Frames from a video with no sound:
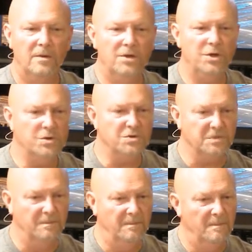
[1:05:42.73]
use
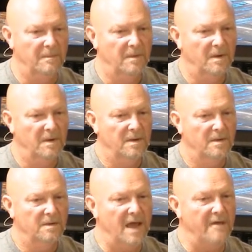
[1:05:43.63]
them.
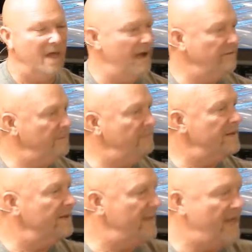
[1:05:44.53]
Dave, every
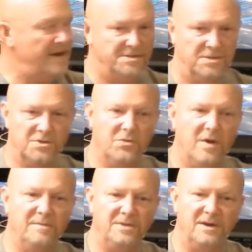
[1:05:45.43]
bit of that is a
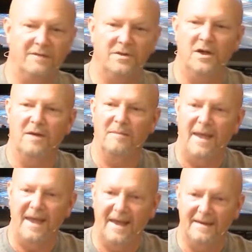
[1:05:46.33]
description of a young
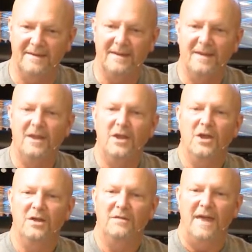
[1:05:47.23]
man
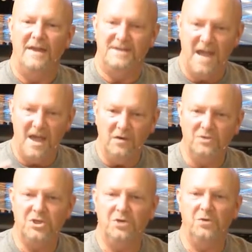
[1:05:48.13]
that
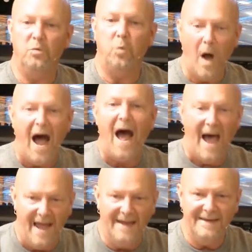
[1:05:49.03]
tells you
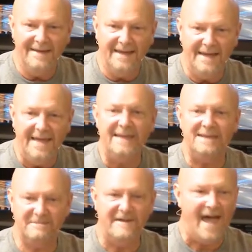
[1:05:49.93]
why
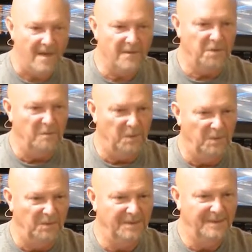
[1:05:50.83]
he's
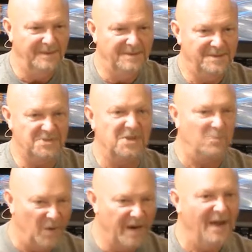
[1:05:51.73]
valuable to
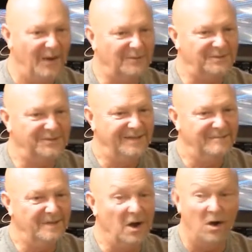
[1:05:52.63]
someone else
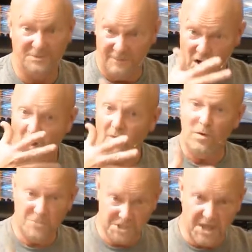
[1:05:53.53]
because of all
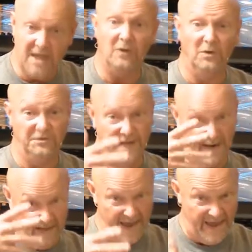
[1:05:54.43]
those skills that
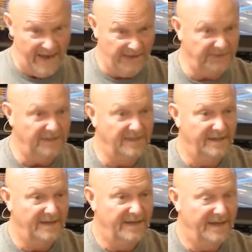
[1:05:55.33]
he has.
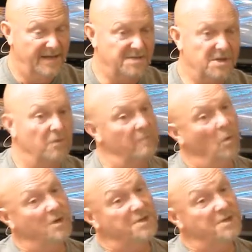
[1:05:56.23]
And so the more